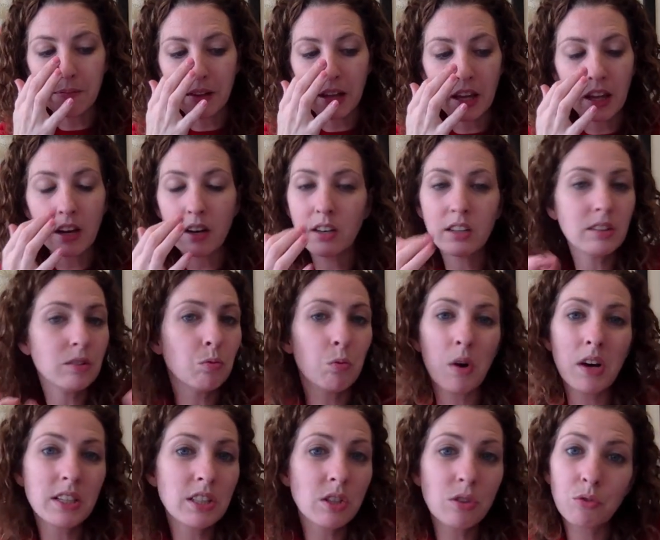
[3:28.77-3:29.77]
It
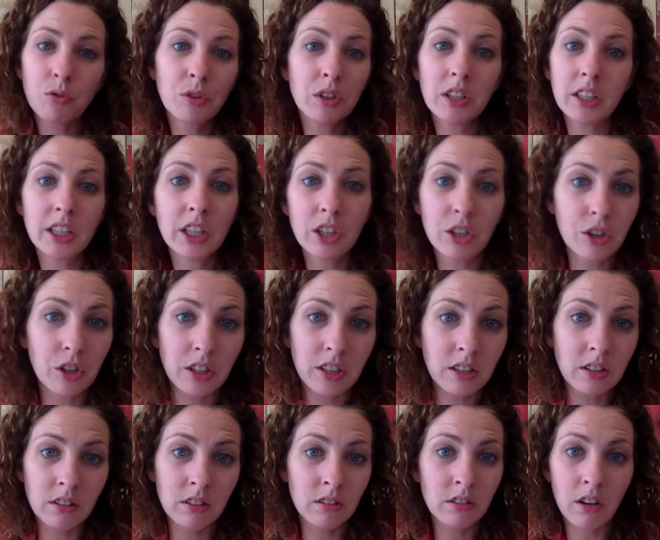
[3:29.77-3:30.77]
wasn't really a good
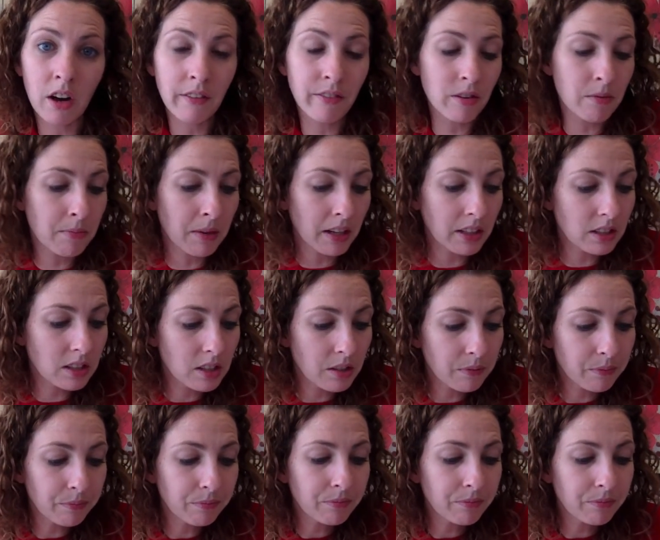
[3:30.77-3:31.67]
government.